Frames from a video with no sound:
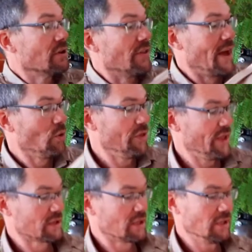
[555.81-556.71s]
that will
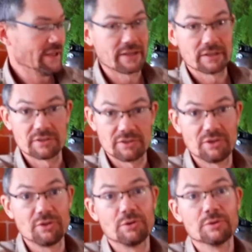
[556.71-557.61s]
then cling
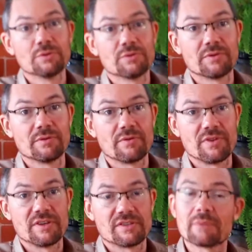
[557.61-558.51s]
to
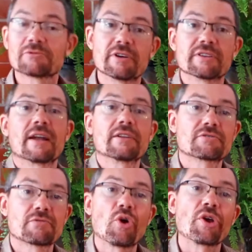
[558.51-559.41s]
the substrate that
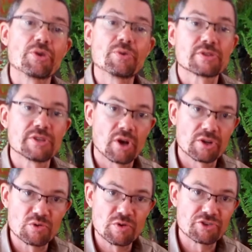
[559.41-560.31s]
it's growing, usually
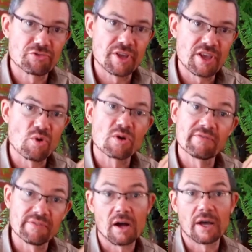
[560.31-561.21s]
onto a tree or
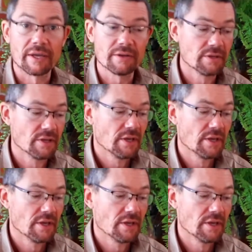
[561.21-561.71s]
a vine.